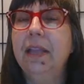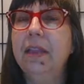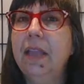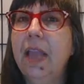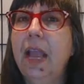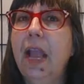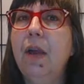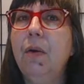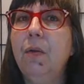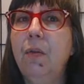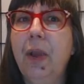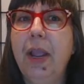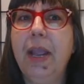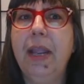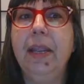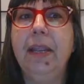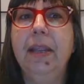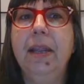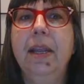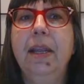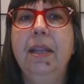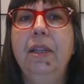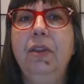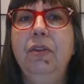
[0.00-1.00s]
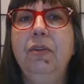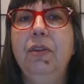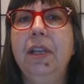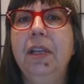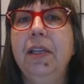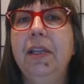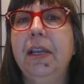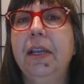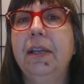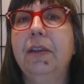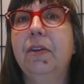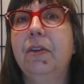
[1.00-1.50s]
That way, you can
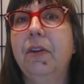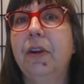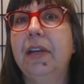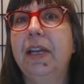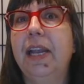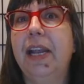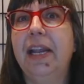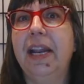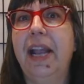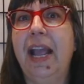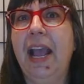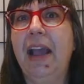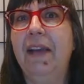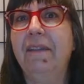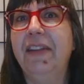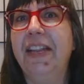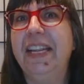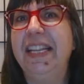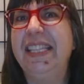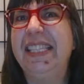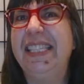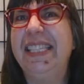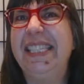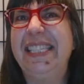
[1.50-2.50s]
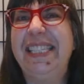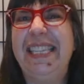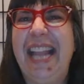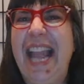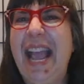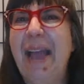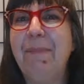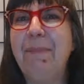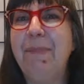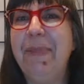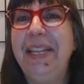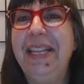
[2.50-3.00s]
get good at having
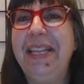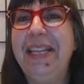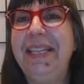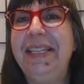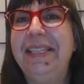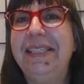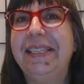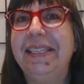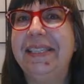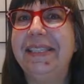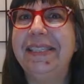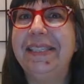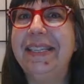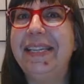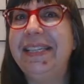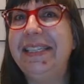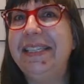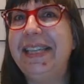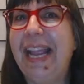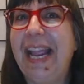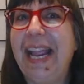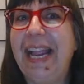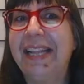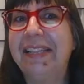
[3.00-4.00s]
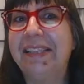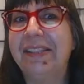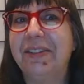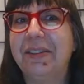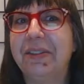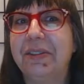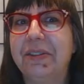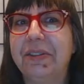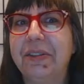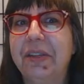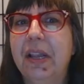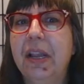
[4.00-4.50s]
snappy, succinct
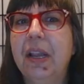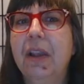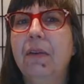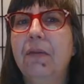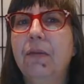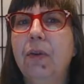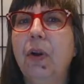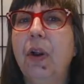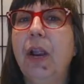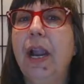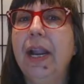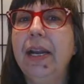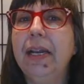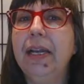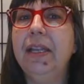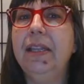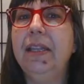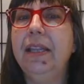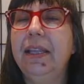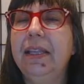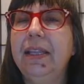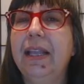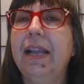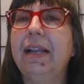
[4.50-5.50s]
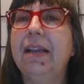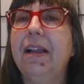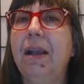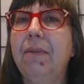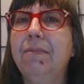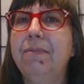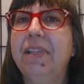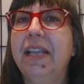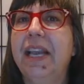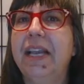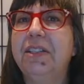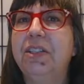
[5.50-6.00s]
answers for anything that
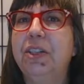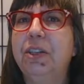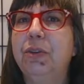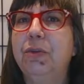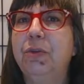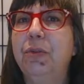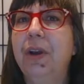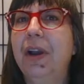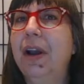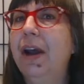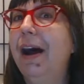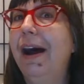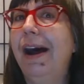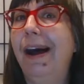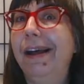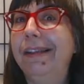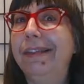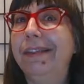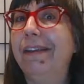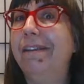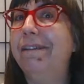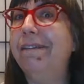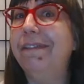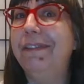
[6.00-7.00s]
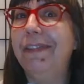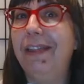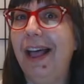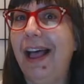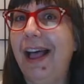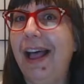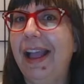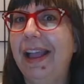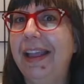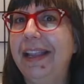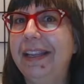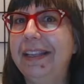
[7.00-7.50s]
comes at you on the
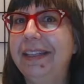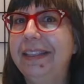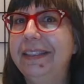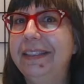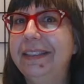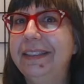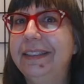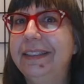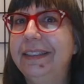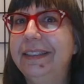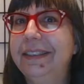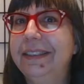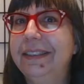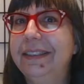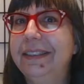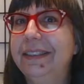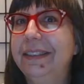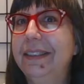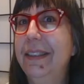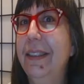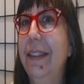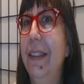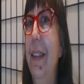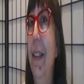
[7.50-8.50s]
fly. It